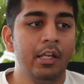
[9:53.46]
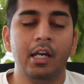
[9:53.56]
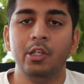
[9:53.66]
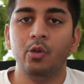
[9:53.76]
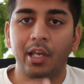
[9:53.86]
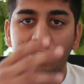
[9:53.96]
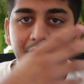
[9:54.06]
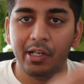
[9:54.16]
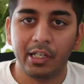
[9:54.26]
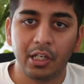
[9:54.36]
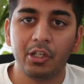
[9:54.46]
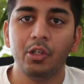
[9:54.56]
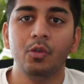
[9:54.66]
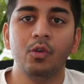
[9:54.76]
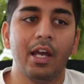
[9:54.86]
You can create a
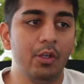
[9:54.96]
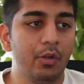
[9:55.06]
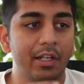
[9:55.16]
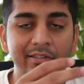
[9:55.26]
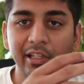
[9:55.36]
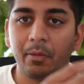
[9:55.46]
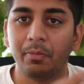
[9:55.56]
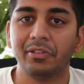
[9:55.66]
queue and you can set up